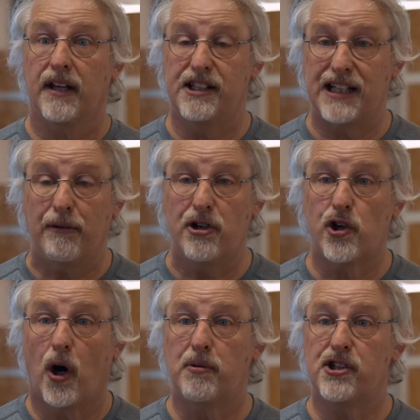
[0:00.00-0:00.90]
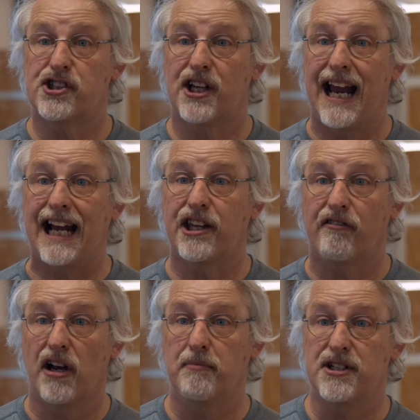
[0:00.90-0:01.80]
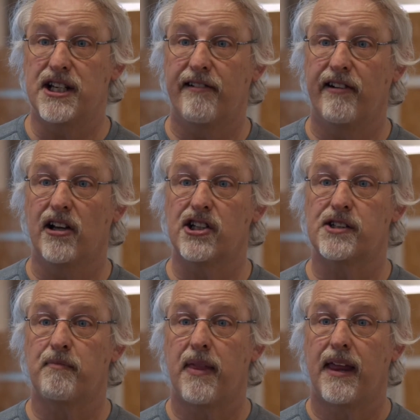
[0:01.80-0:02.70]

It's our job to select the right materials